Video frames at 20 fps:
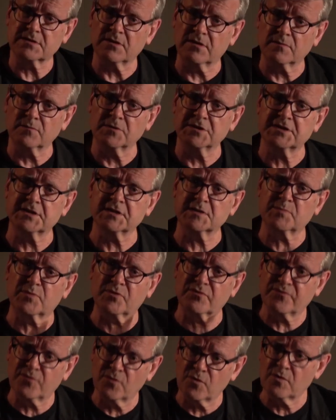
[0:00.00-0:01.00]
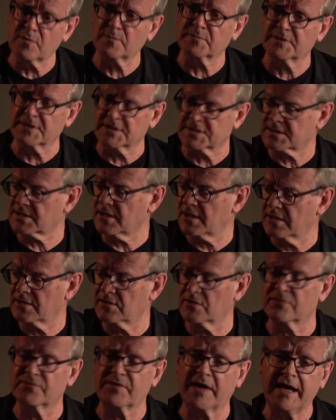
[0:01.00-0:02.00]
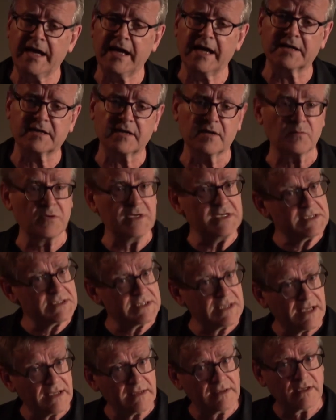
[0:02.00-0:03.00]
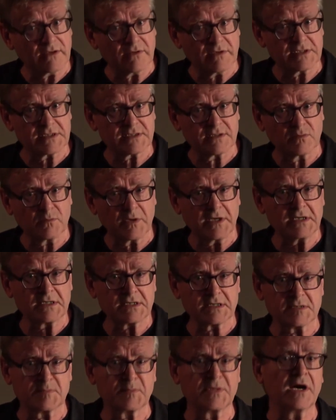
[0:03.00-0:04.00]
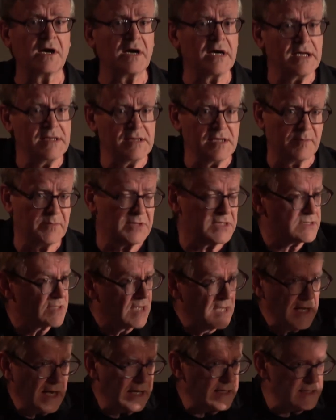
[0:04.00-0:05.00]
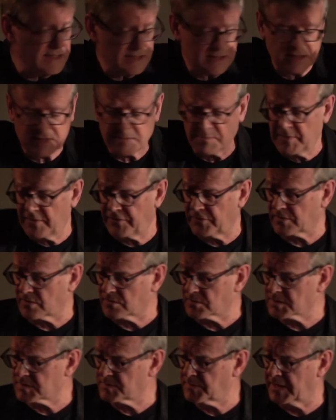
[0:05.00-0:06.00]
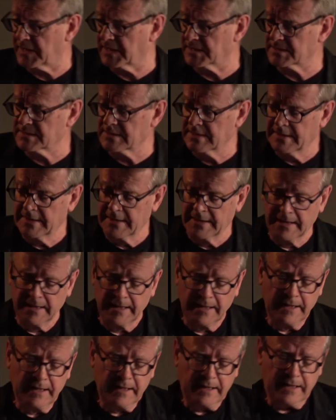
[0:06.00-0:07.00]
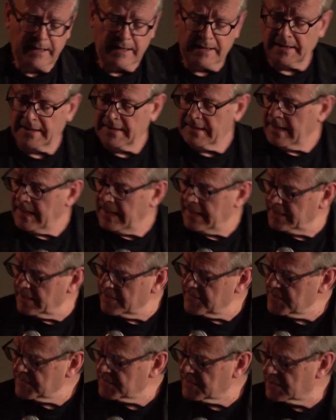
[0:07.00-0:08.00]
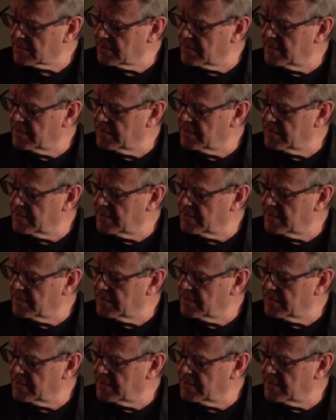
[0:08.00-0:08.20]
on which is performed this kind of act. And we stand there as the witnesses. Behind them is this mythical space. And I think they're,